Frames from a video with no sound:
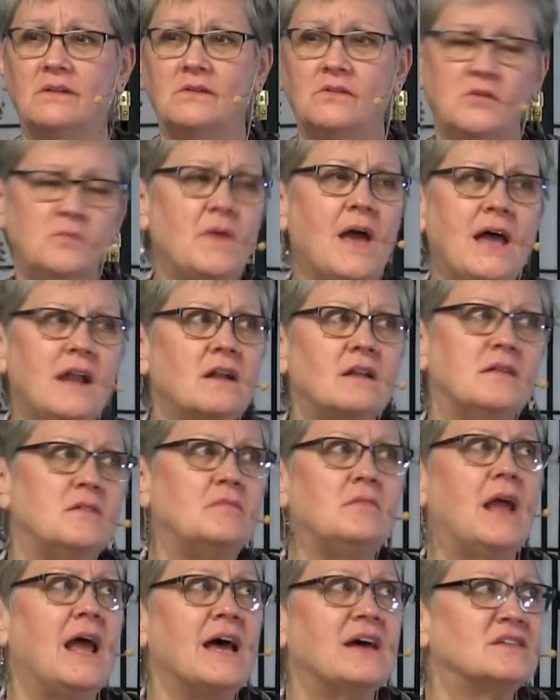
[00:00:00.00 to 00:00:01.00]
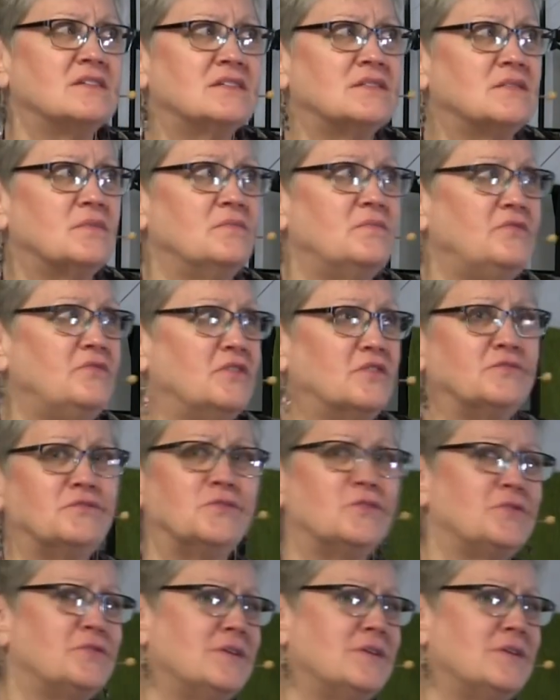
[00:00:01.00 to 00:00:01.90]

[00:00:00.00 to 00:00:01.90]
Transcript: Humanity has some fearful